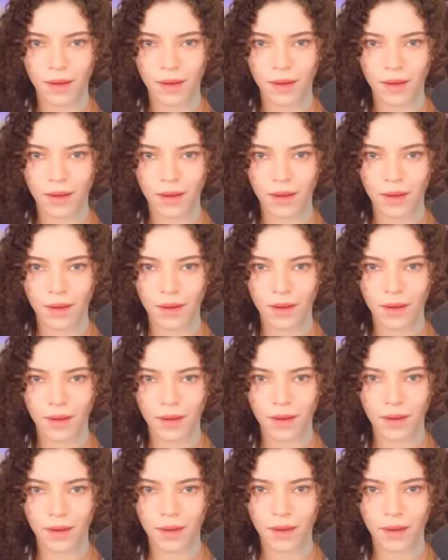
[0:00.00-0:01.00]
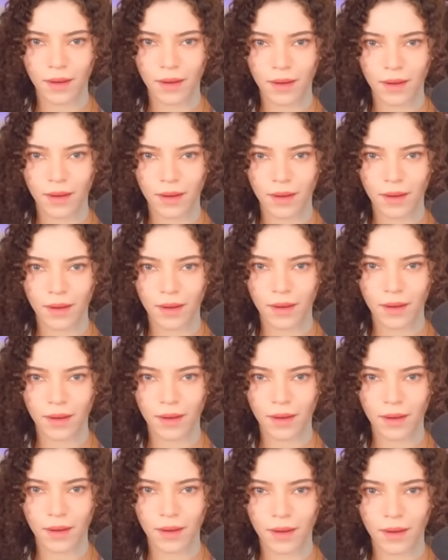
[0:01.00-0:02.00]

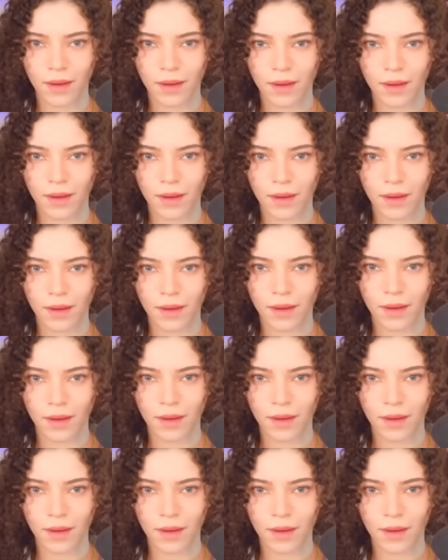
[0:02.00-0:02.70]
(no one is talking)